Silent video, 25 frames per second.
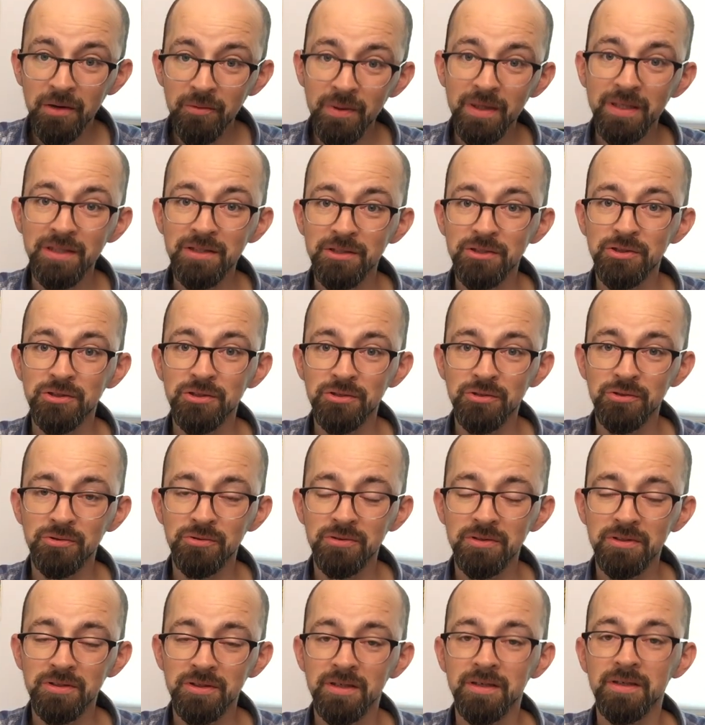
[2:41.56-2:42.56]
way to
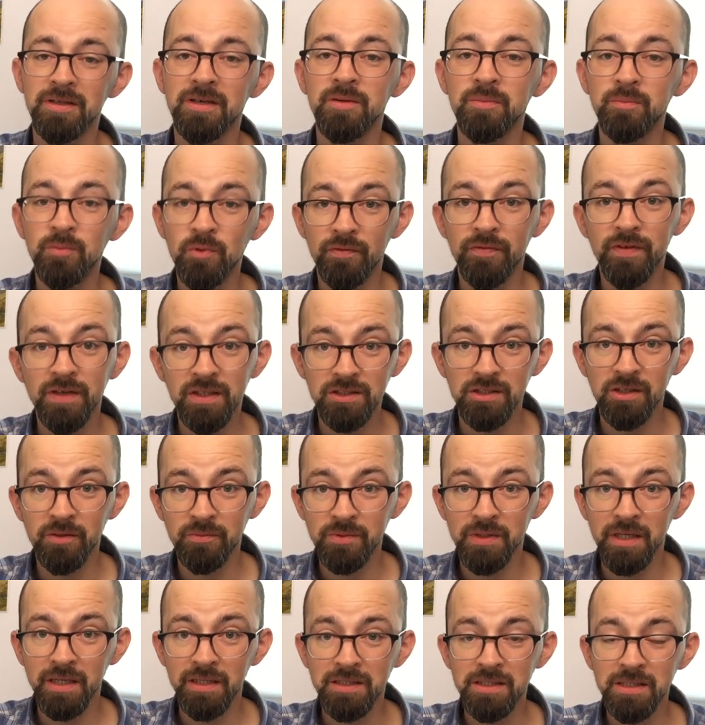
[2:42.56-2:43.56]
shoot moving
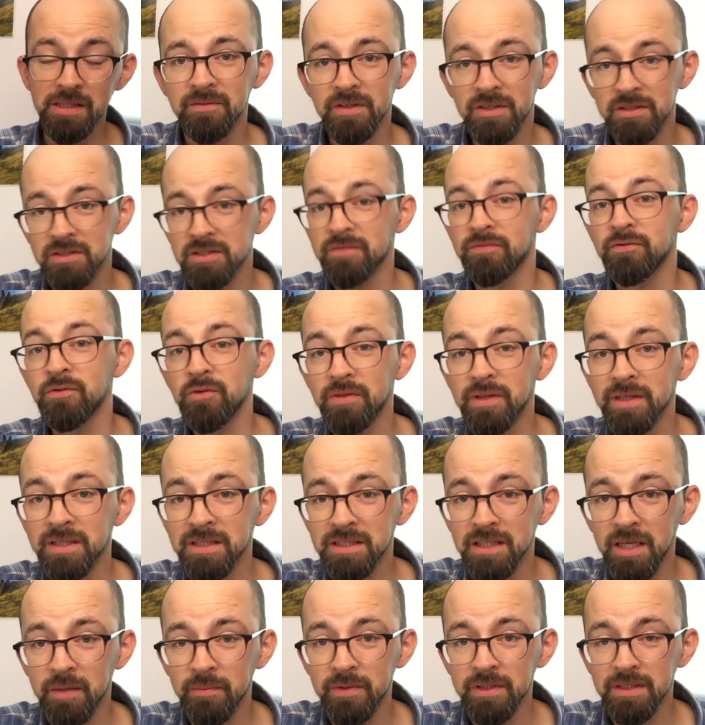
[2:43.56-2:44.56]
subjects. There's a few
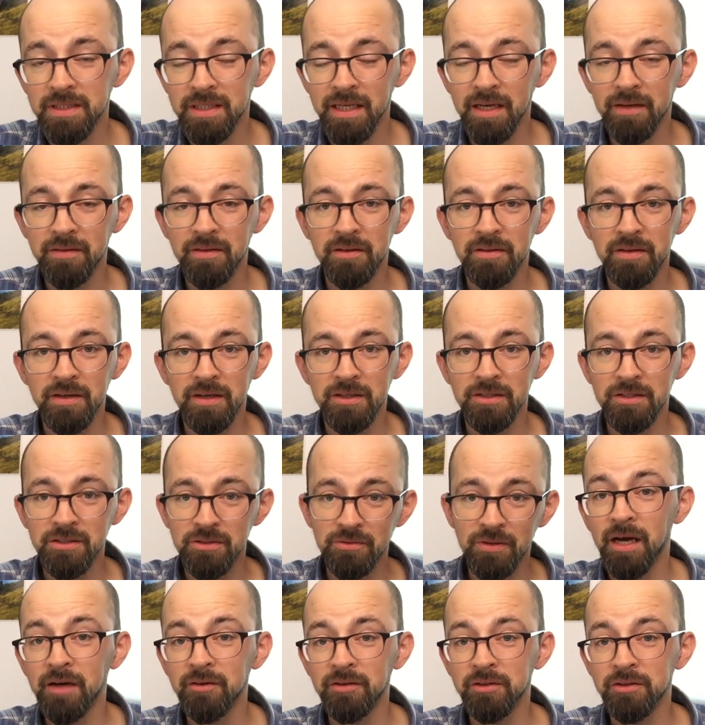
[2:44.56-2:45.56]
things coming together there,
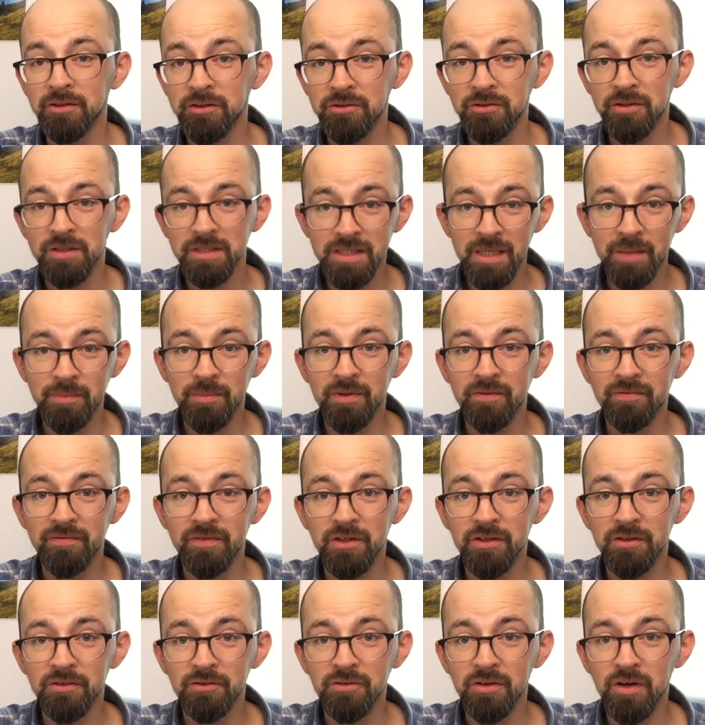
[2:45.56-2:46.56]
so I'm going to do a separate
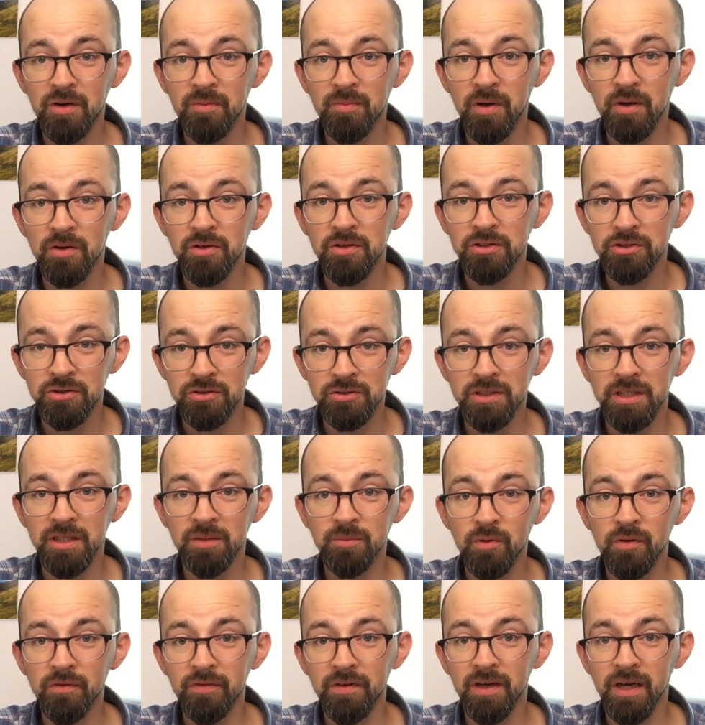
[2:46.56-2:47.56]
video about
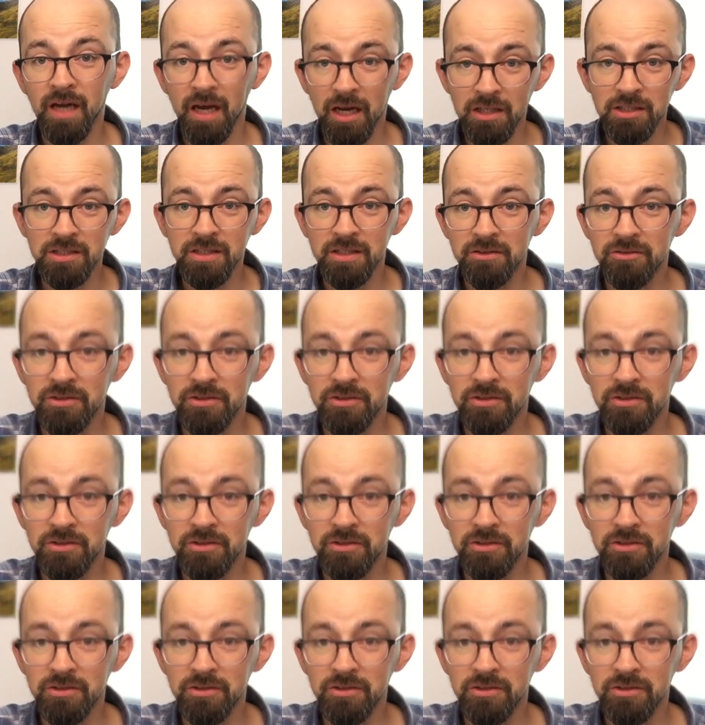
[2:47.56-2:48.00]
shooting moving action